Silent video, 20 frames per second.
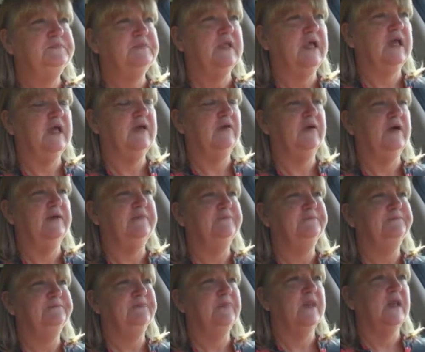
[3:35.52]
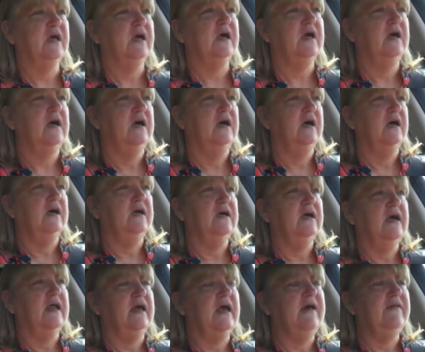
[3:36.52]
anyway,
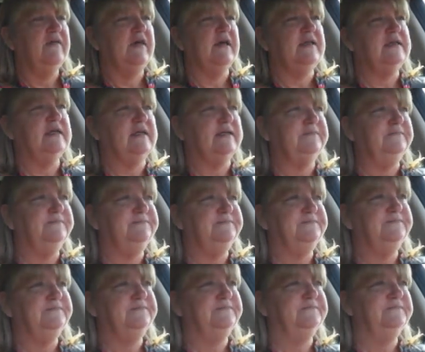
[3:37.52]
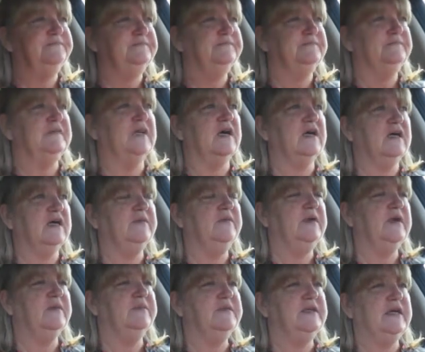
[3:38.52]
gotta have that done. I'll keep
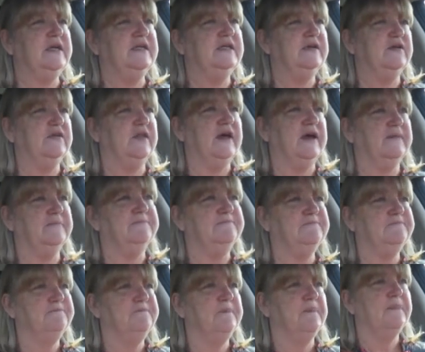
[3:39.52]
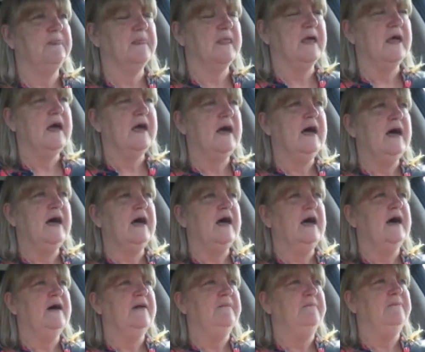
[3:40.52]
you updated on that.
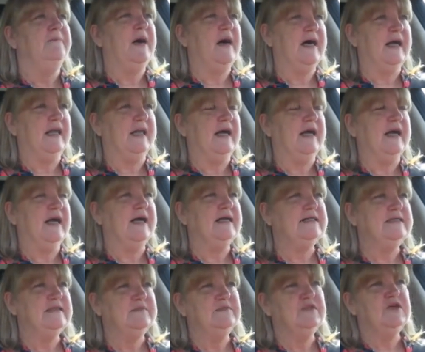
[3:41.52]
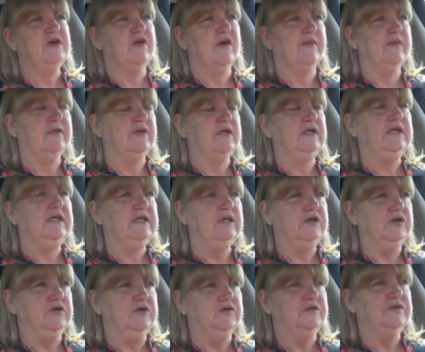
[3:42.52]
But I got some troubling
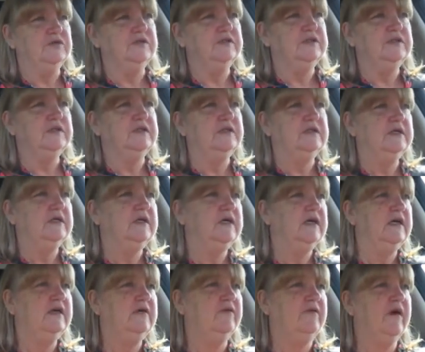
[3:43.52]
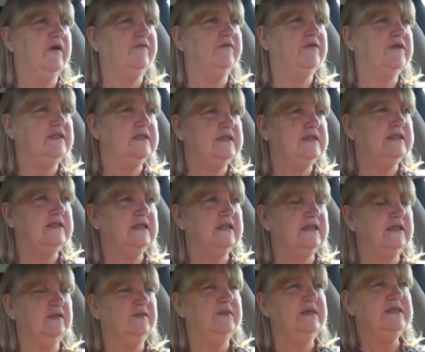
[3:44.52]
news in reference to
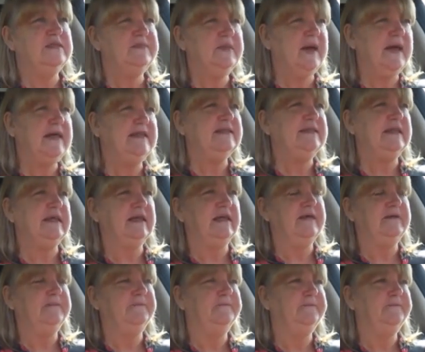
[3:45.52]
little Miss Maycee.